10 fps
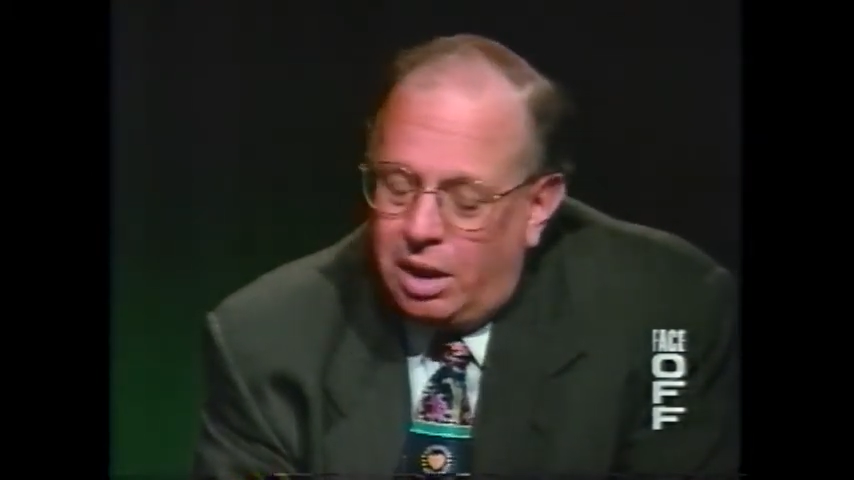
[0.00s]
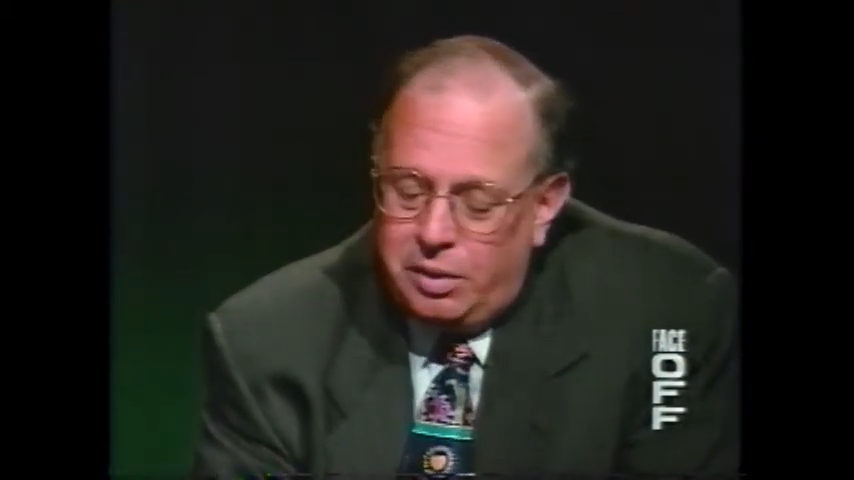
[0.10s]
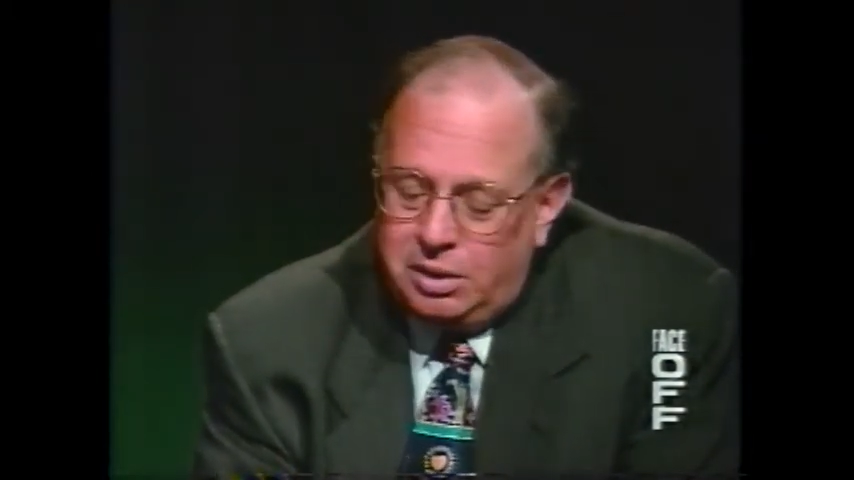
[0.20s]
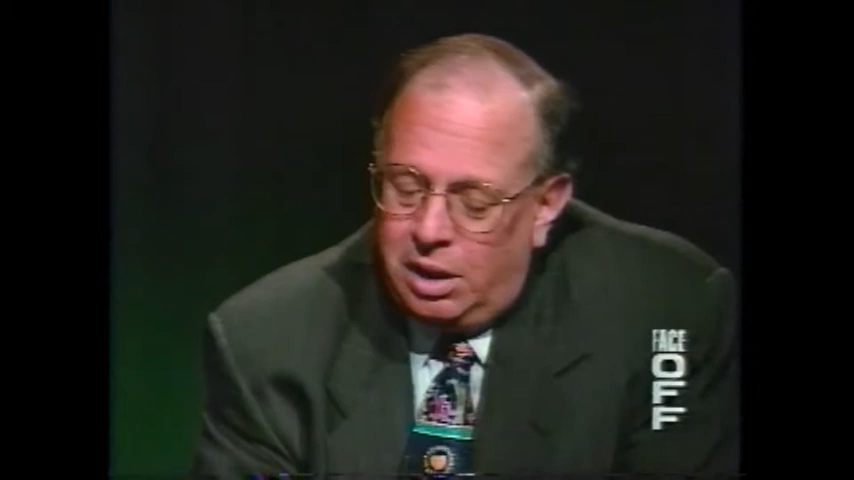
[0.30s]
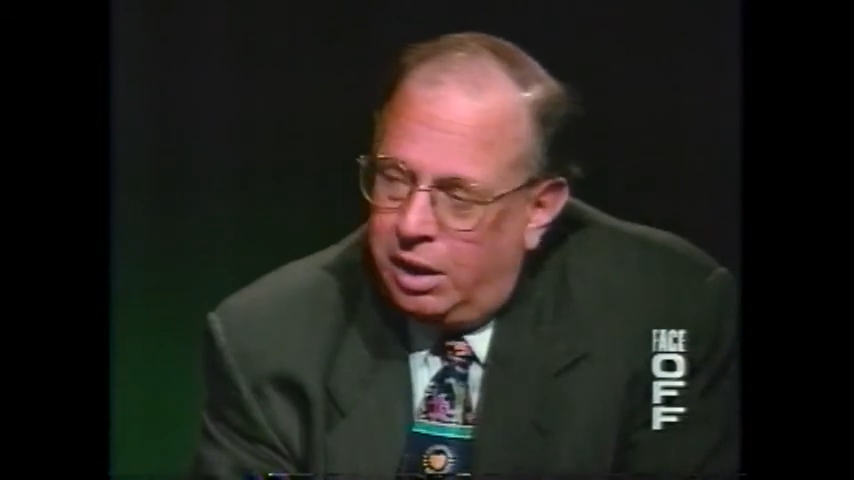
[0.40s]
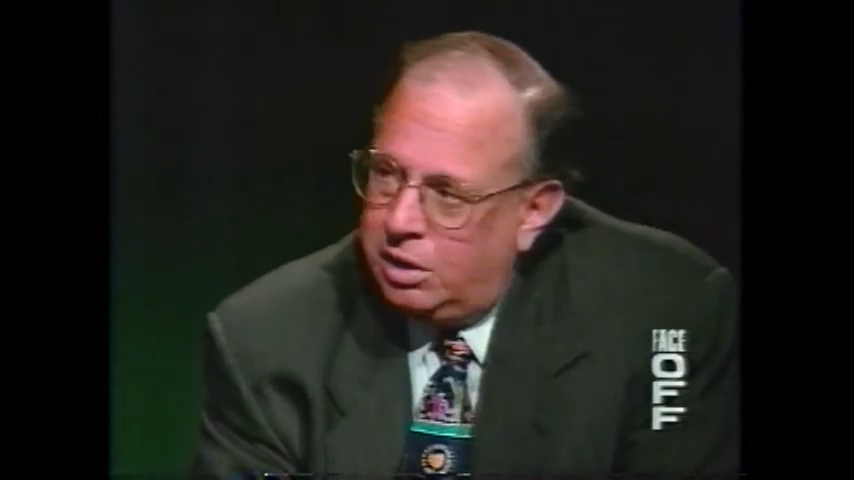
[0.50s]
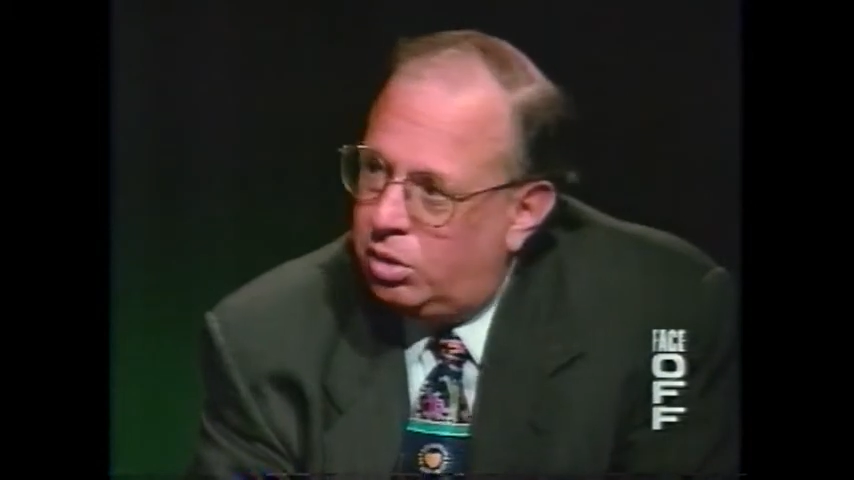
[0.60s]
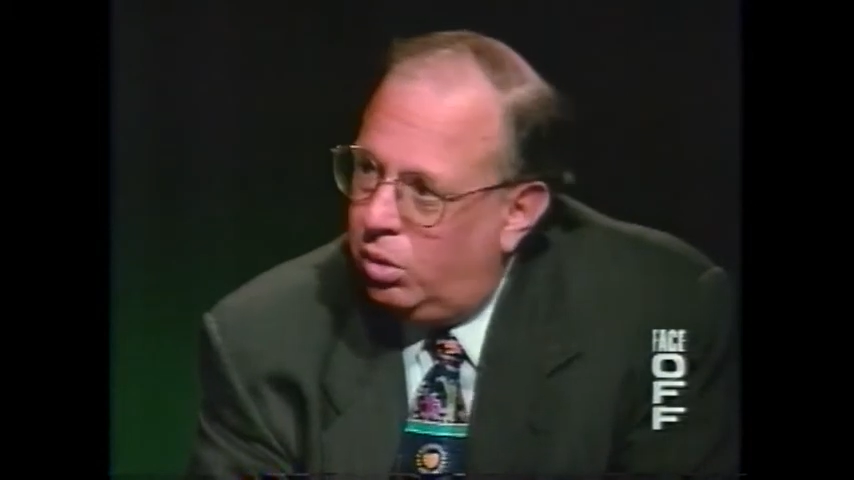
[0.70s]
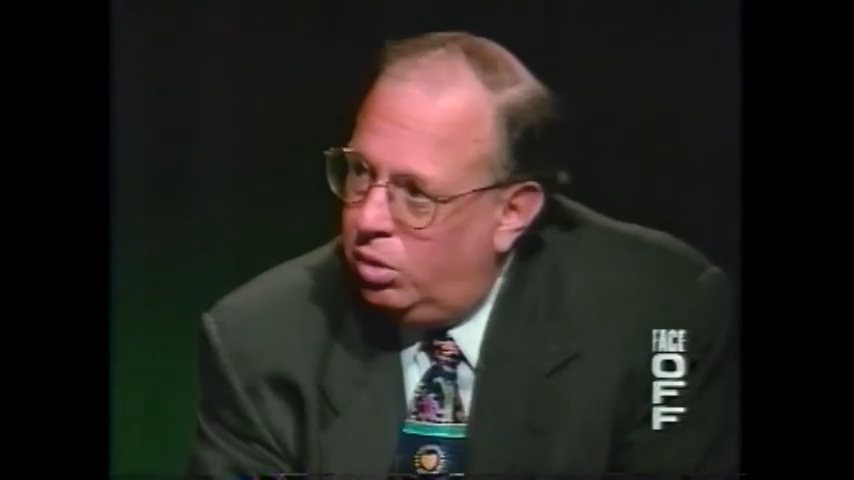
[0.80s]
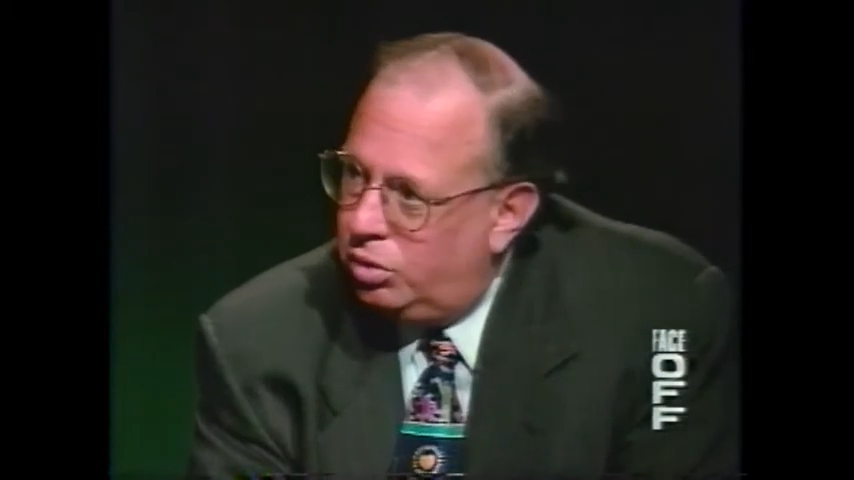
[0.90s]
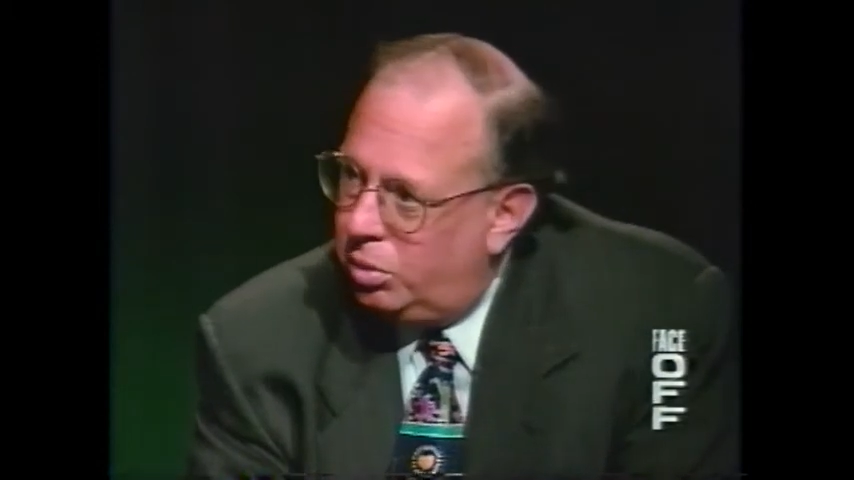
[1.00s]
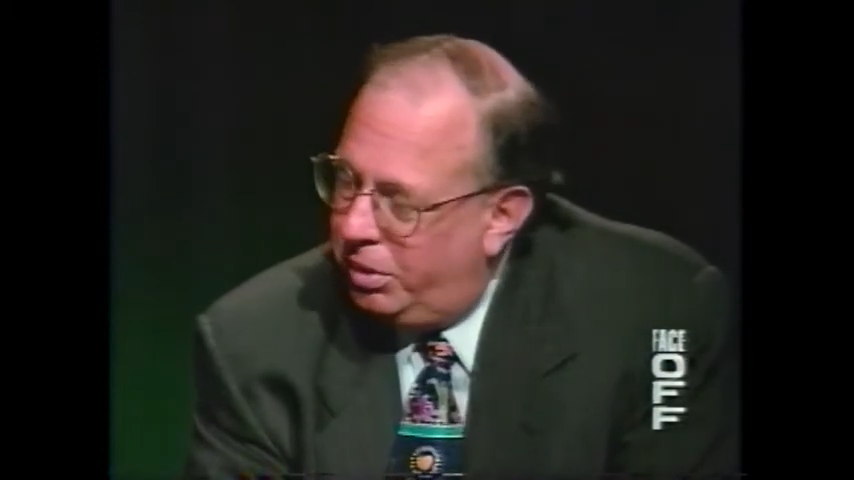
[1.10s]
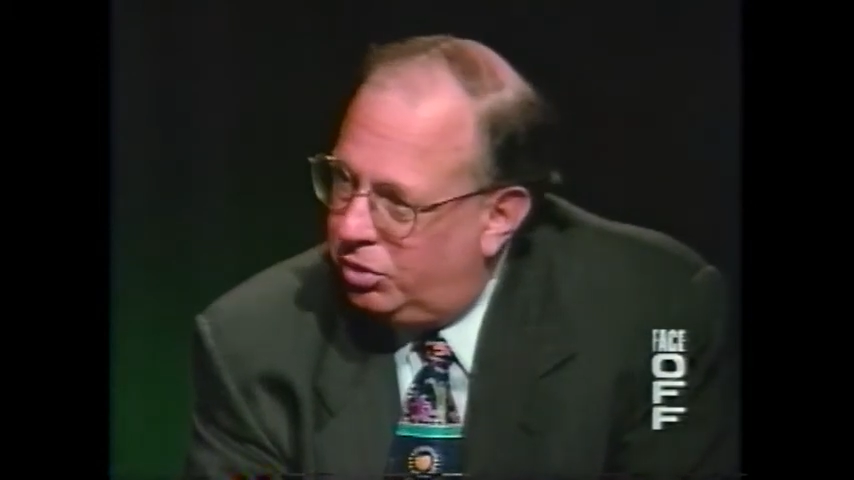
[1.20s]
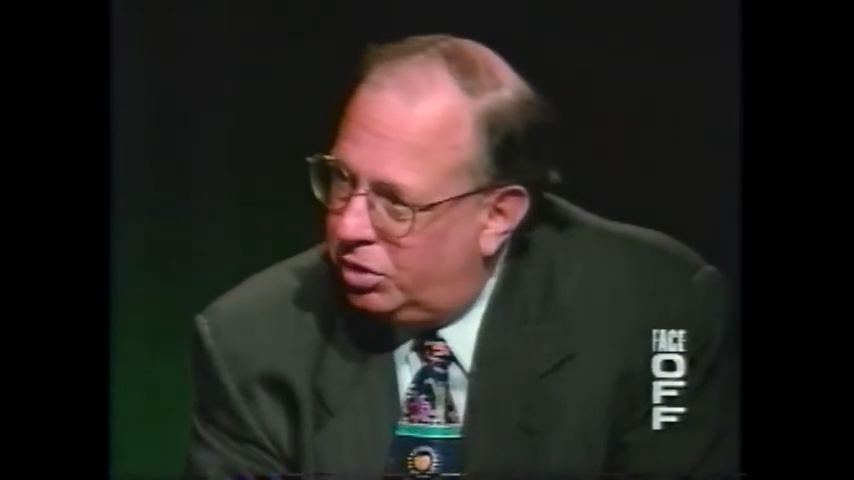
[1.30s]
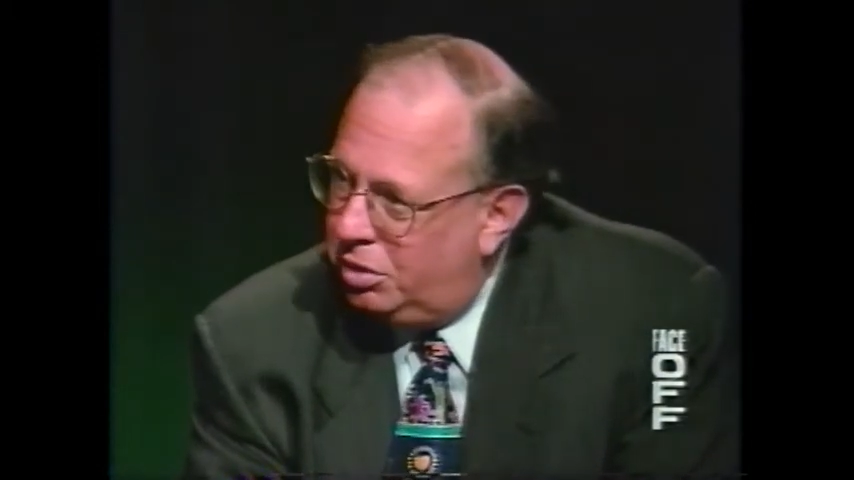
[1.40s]
I think the Ayatollahs
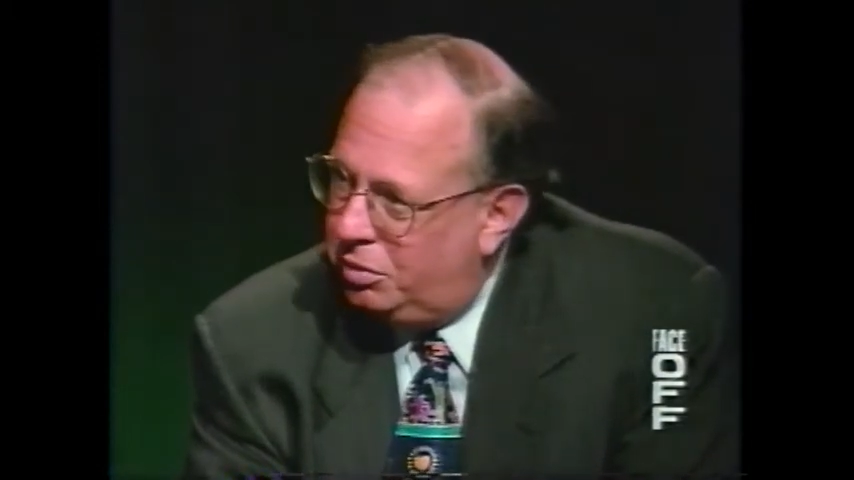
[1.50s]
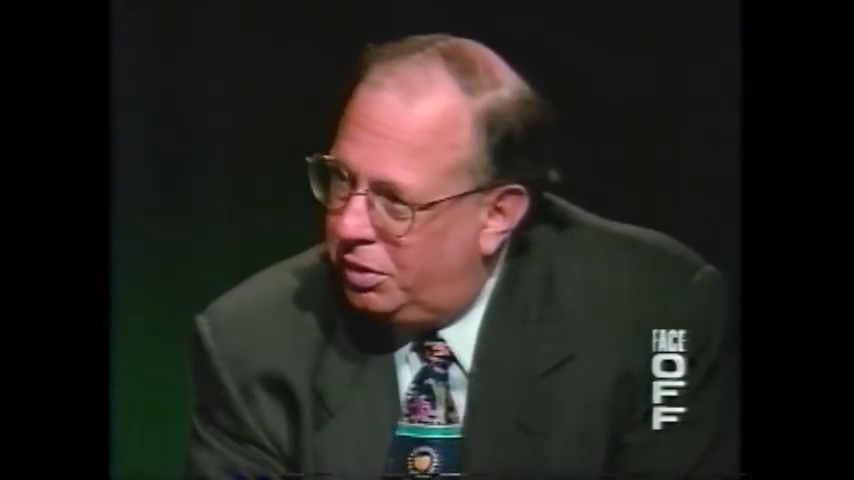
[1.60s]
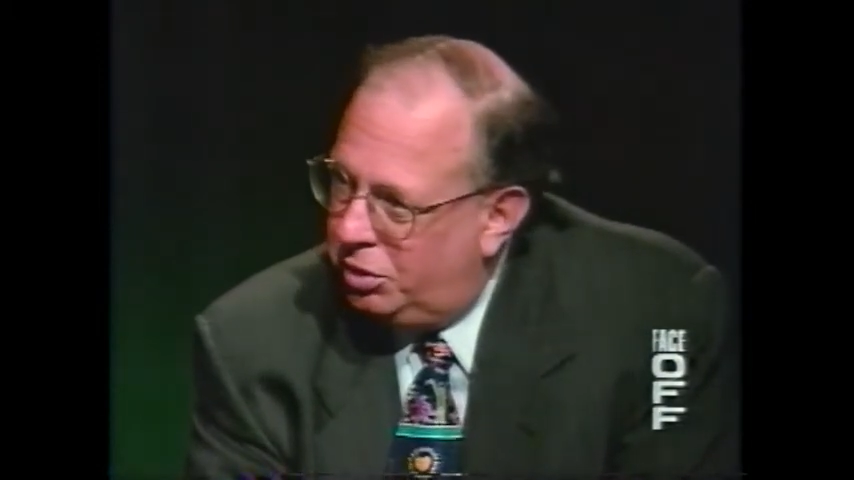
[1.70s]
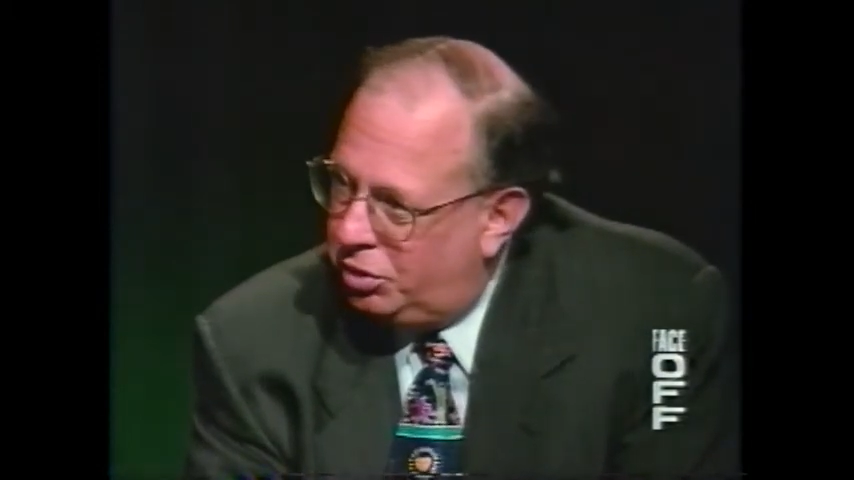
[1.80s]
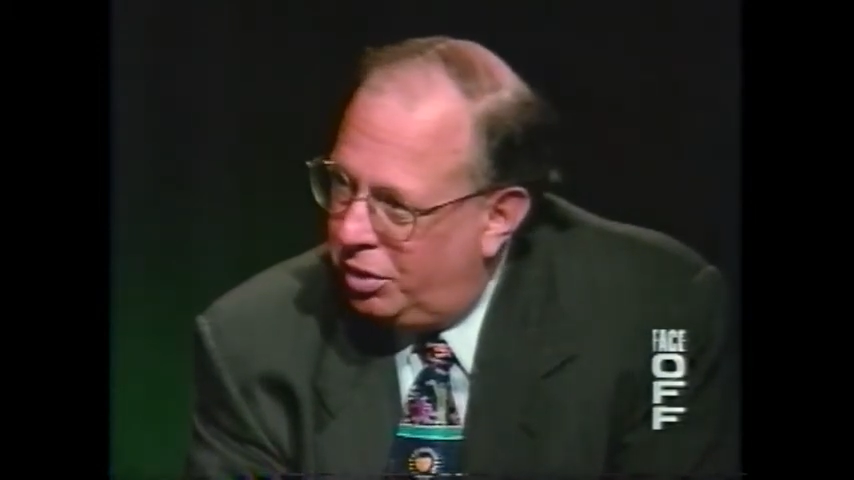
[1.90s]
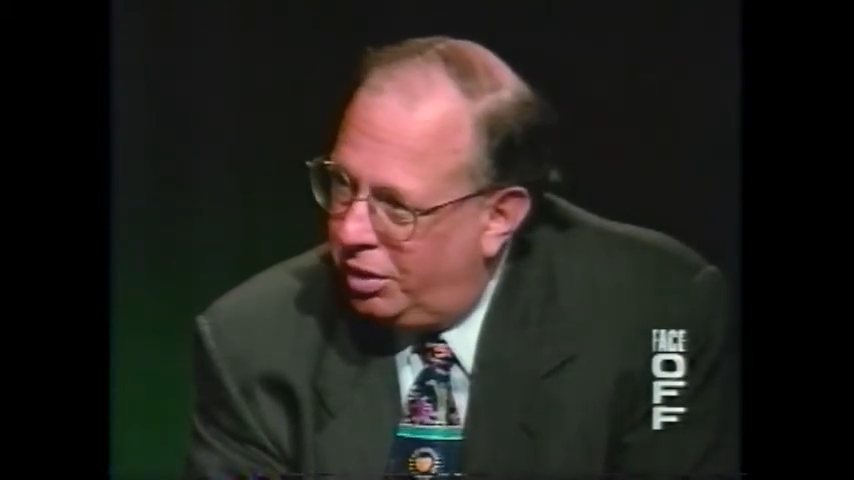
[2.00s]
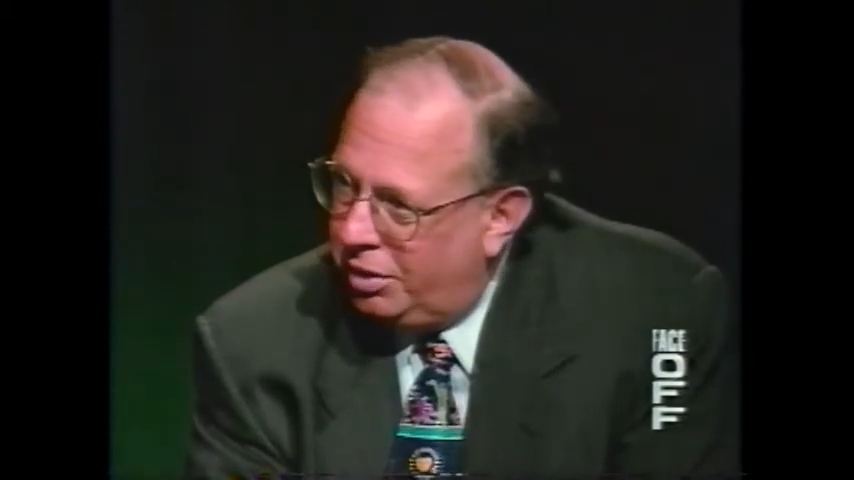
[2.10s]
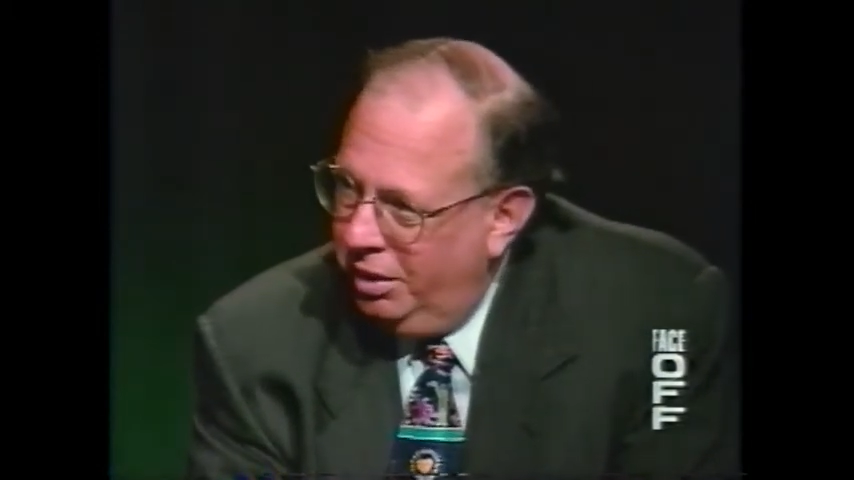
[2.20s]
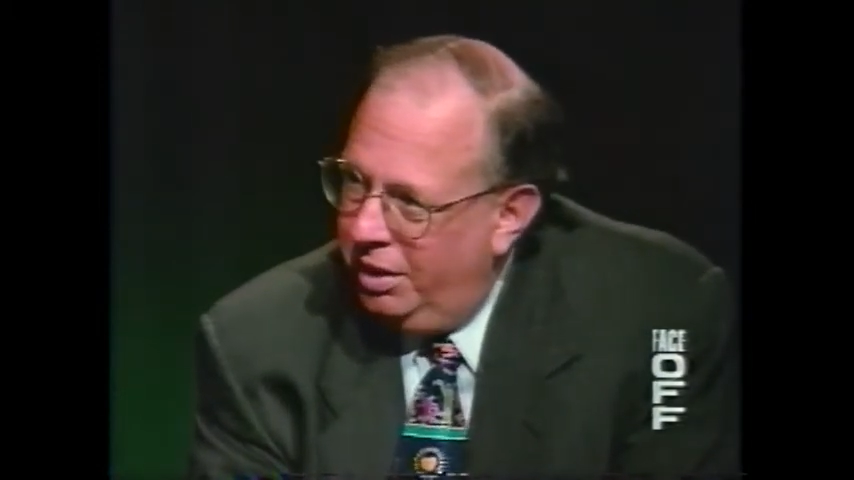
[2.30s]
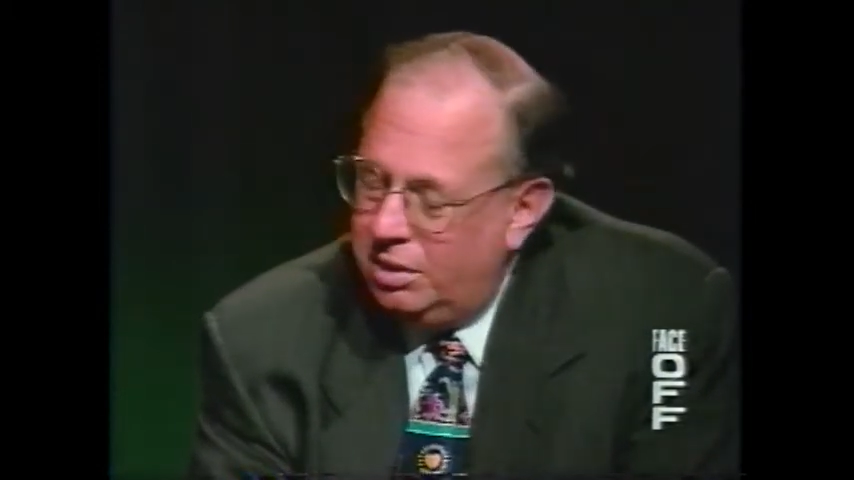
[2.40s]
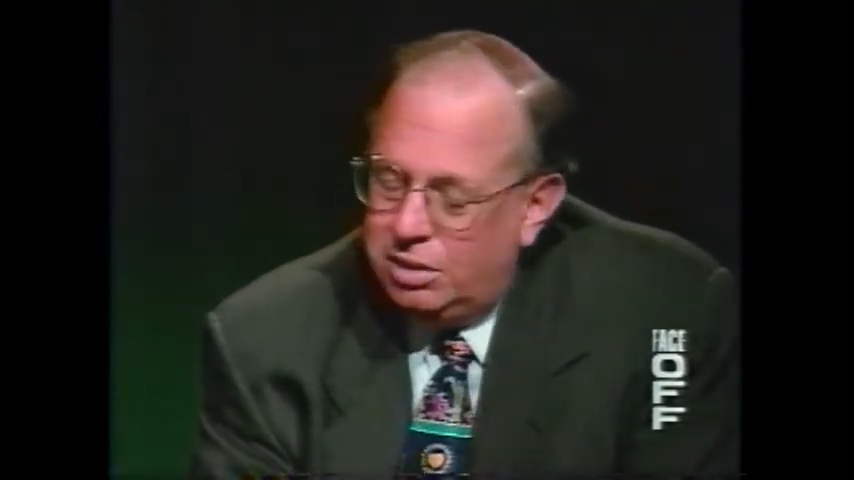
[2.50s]
are basically finished there.